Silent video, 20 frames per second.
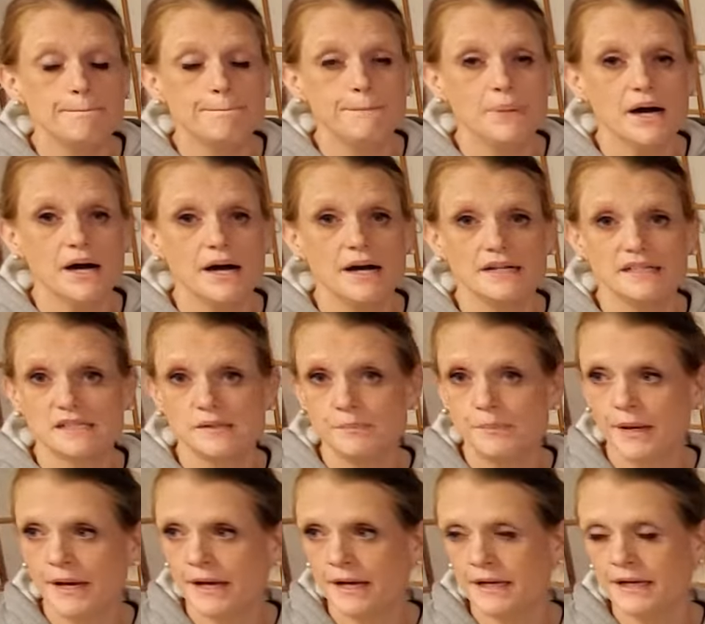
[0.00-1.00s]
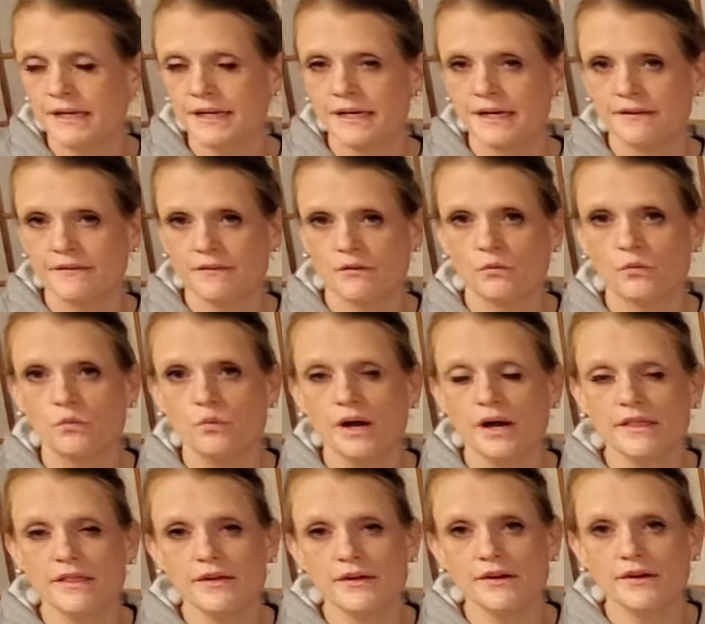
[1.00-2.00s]
But depending on the
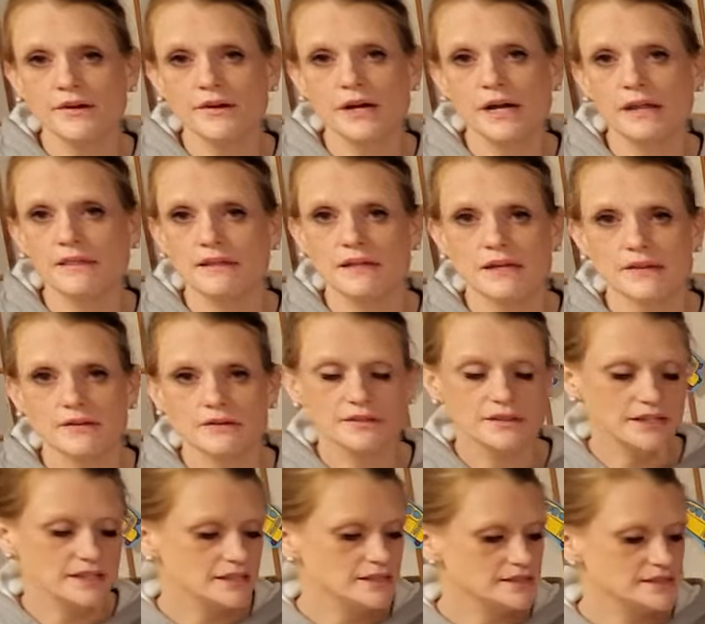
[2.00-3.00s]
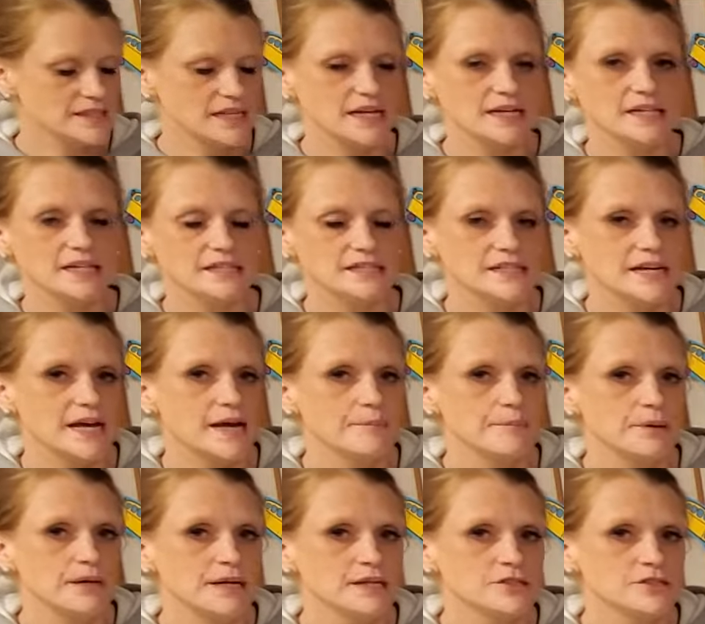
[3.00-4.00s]
weather and the other things that need to
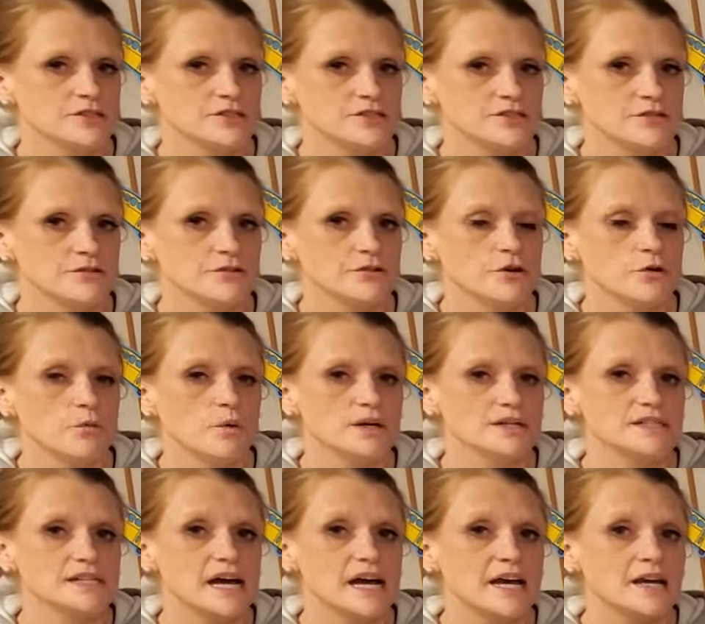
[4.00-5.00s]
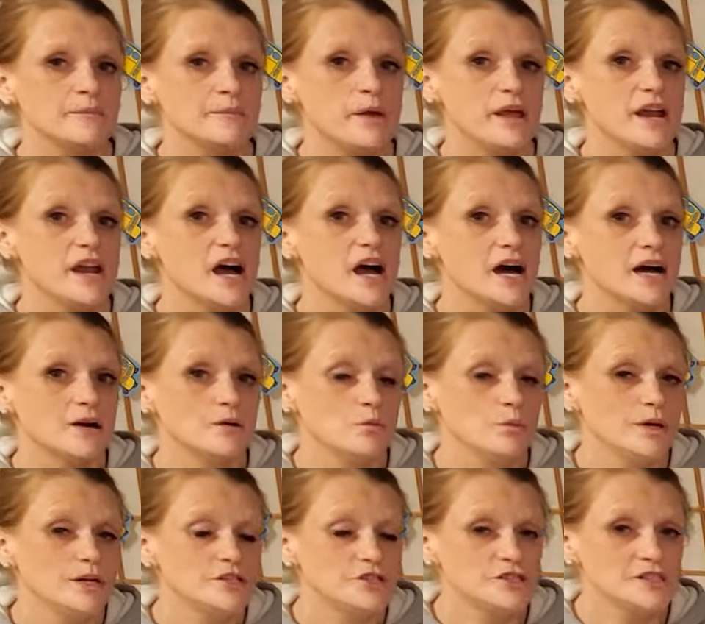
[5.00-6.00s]
happen, I just don't know what time and on
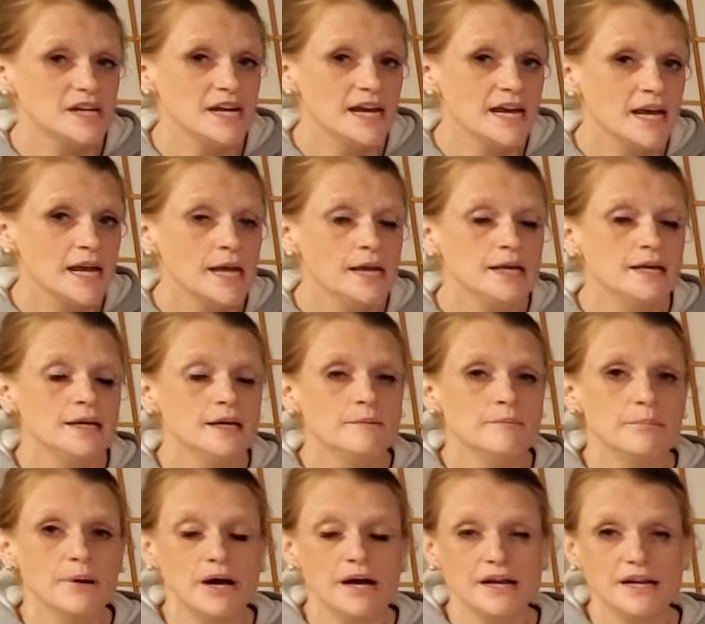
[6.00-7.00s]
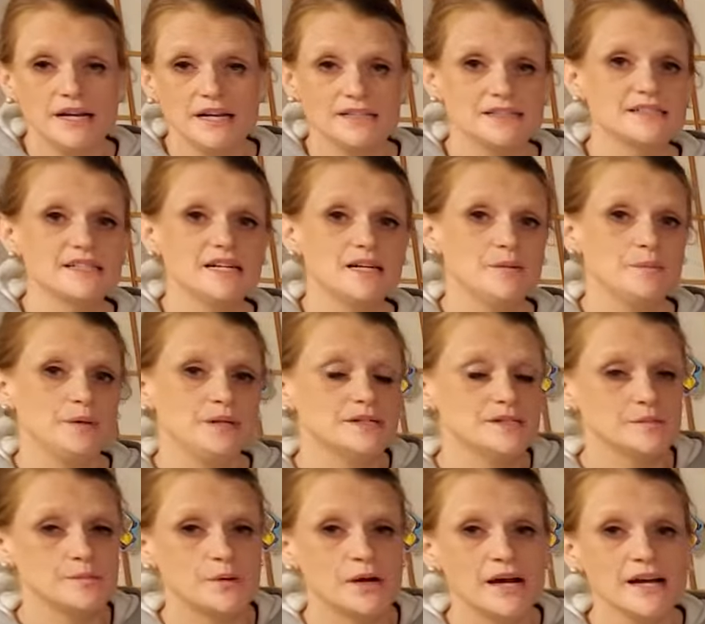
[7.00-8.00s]
which day. But it's going to be a
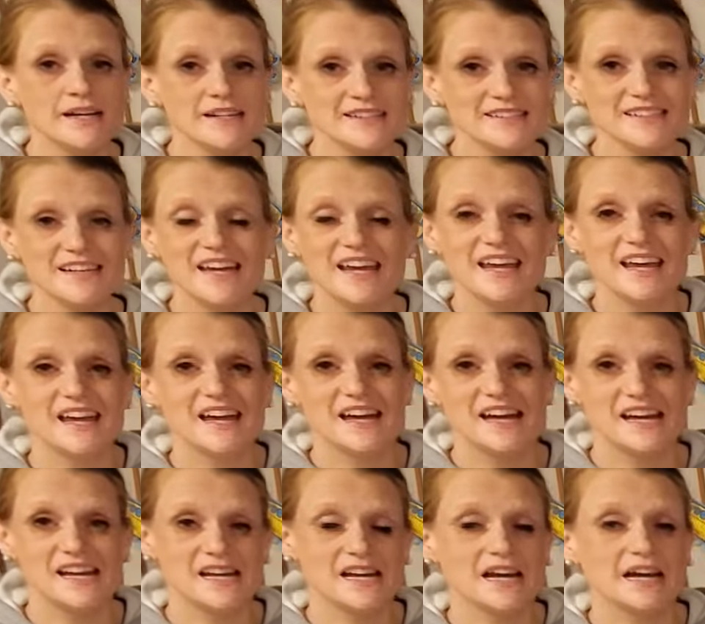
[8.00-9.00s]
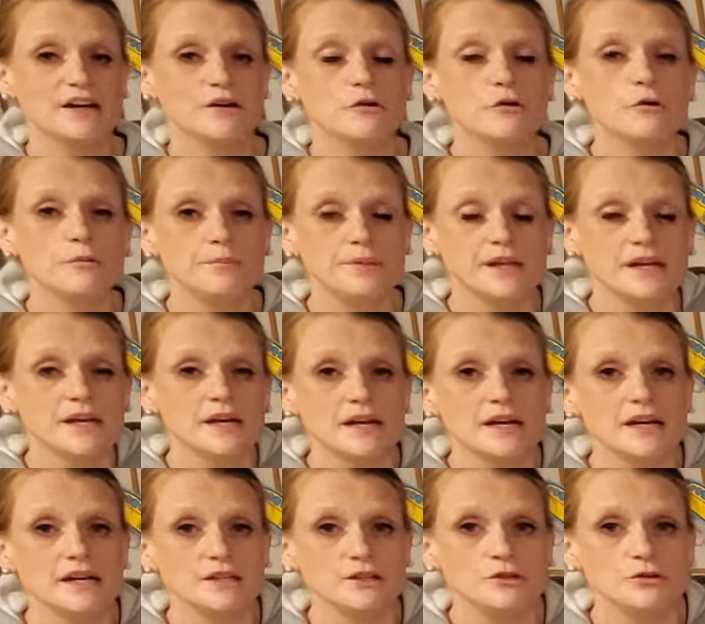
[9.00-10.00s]
surprise. And I hope that
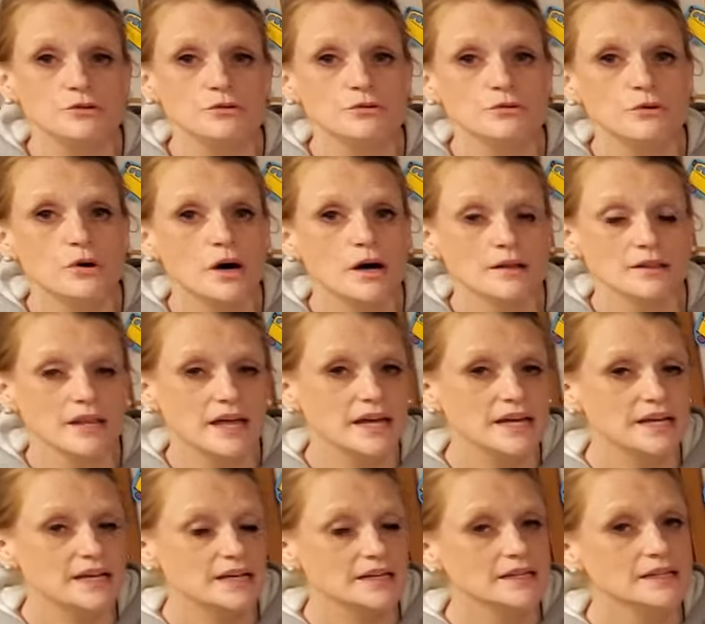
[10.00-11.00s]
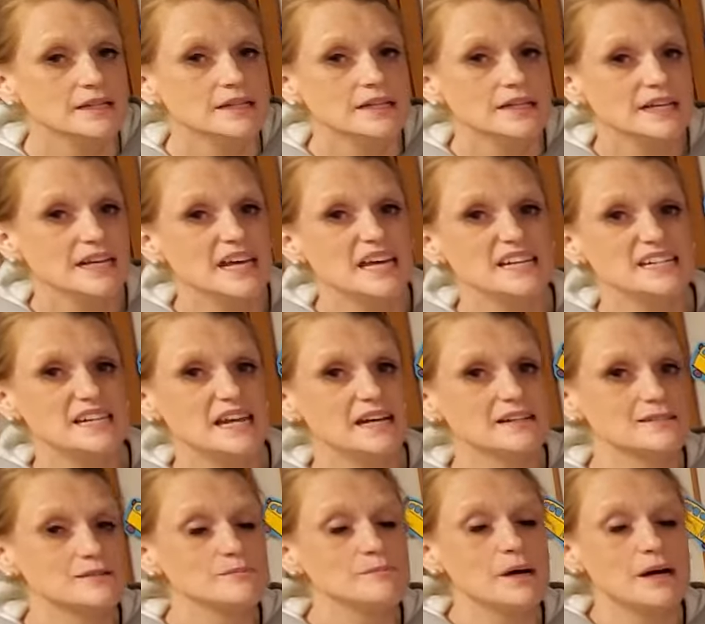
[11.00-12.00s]
you like it
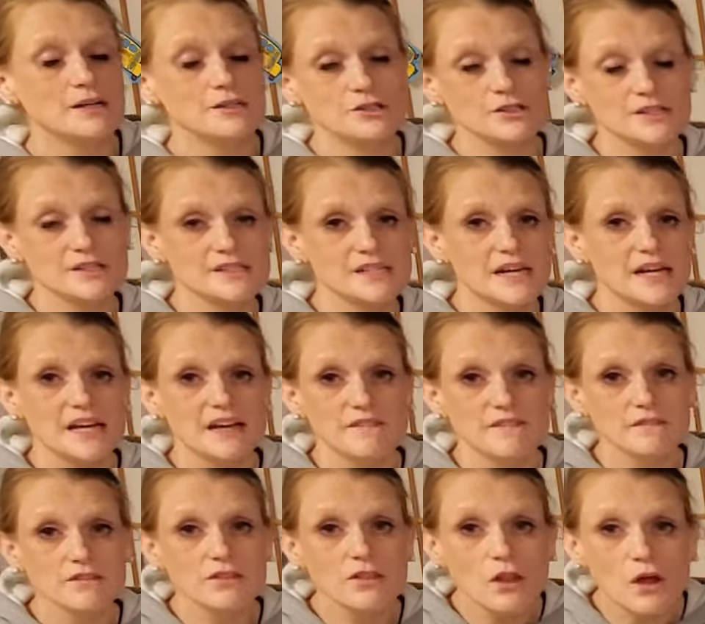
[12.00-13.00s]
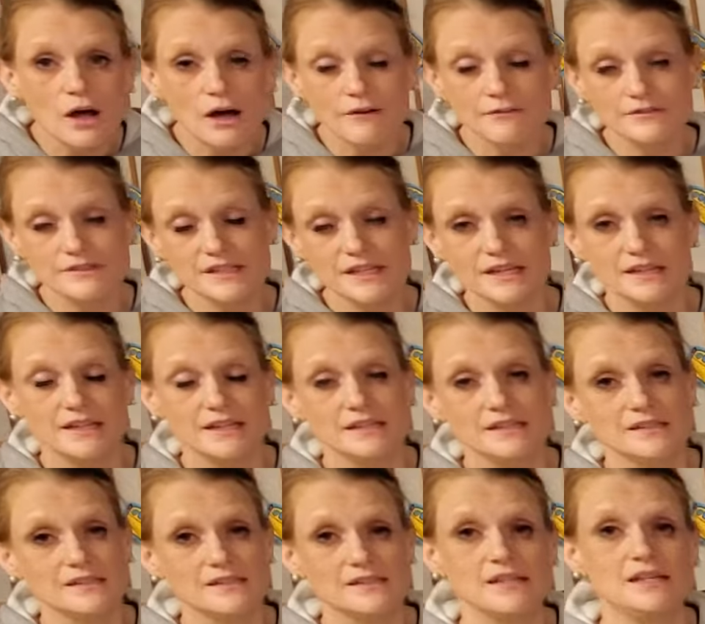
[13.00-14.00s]
as much as I have loved getting
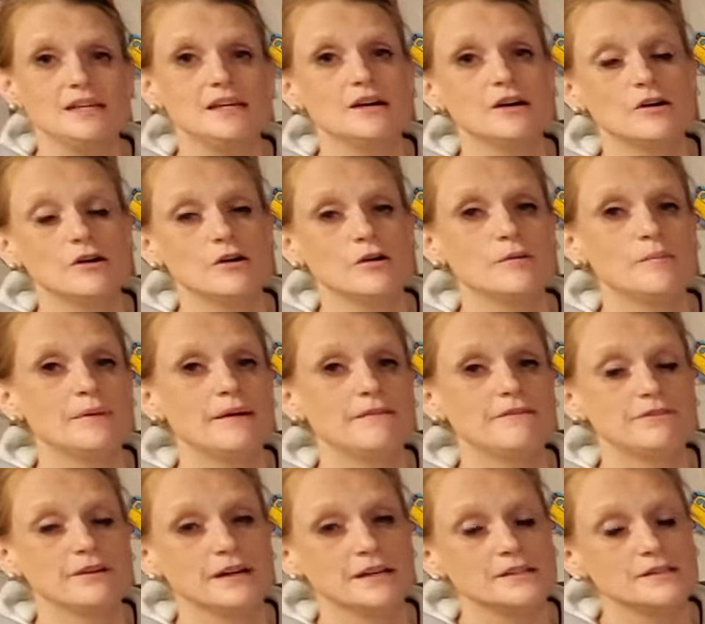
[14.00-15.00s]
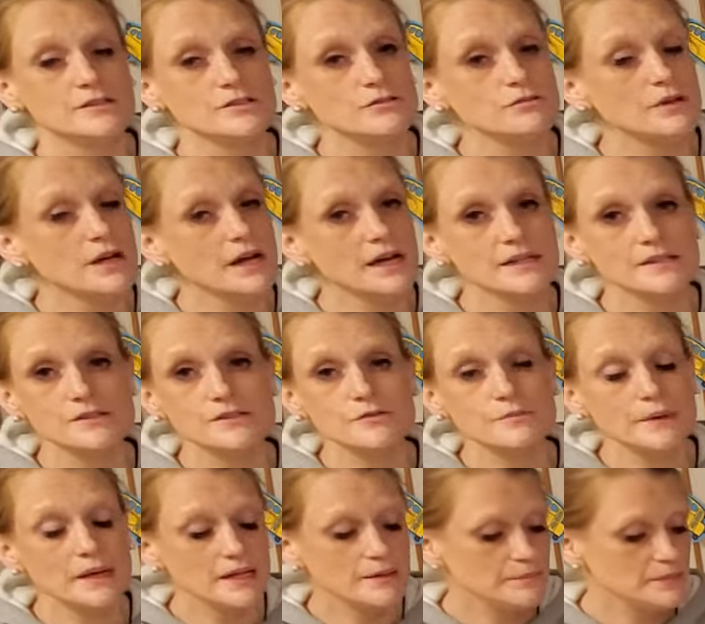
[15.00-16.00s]
to see all my friends. You guys, you
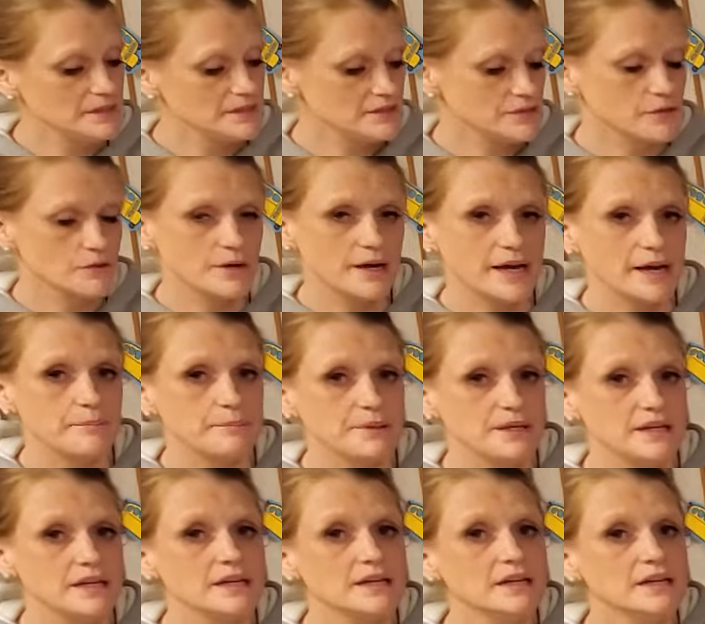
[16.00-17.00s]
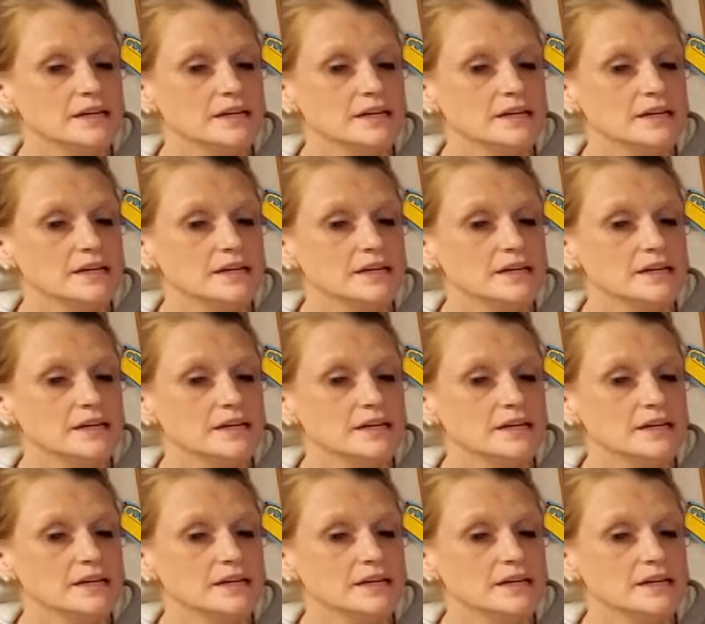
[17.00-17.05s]
made me so happy.